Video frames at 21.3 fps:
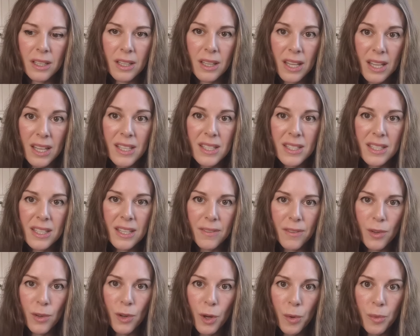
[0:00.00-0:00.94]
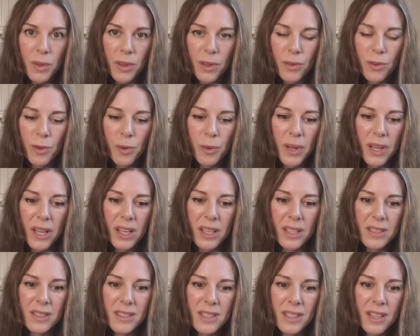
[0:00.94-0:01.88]
this if you're going through
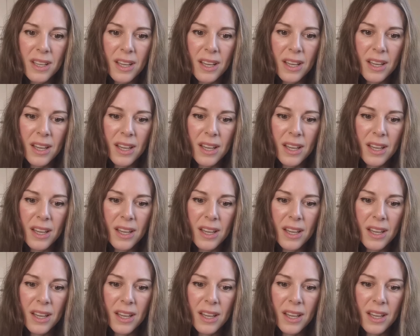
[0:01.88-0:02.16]
it.